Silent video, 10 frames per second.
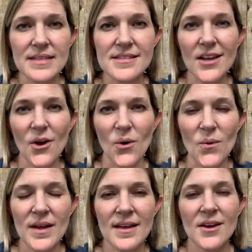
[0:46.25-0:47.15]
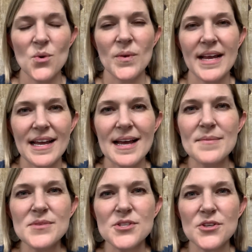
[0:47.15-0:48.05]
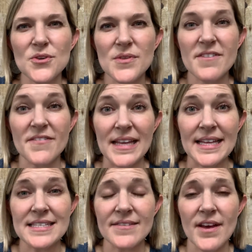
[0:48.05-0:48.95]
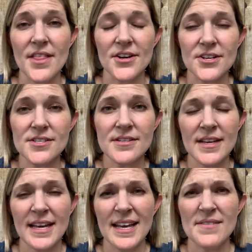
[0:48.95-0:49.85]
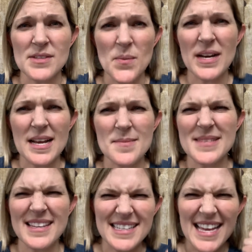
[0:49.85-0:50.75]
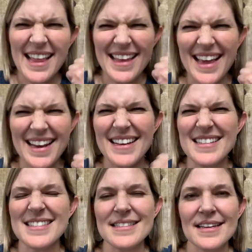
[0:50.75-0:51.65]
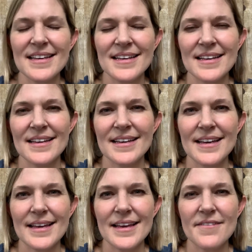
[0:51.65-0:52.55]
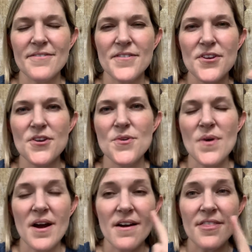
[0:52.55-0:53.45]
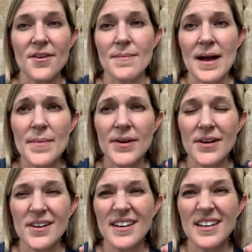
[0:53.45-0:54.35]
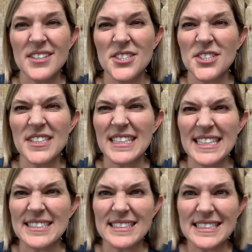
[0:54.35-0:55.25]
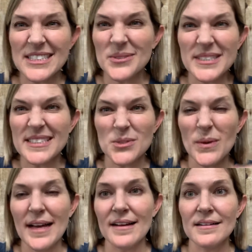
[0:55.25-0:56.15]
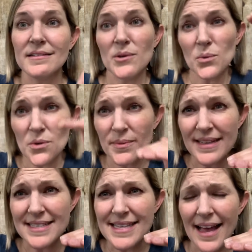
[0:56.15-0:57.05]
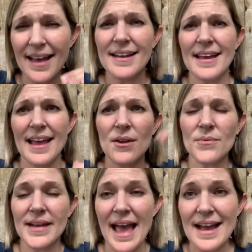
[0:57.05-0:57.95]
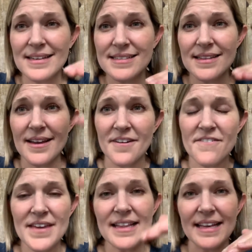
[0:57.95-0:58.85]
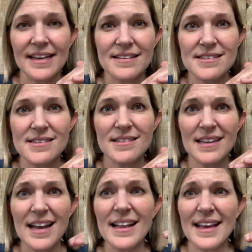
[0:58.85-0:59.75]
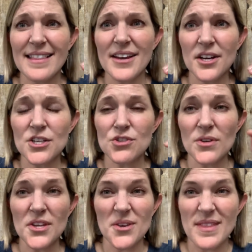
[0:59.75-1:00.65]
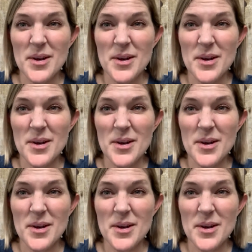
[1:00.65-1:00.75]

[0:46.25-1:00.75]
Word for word: So when it comes to the feelings of others, if someone comes in yelling at us, if you are a thermometer, you're going to get angry as well or really sad and react to their feelings, kind of like they're controlling you.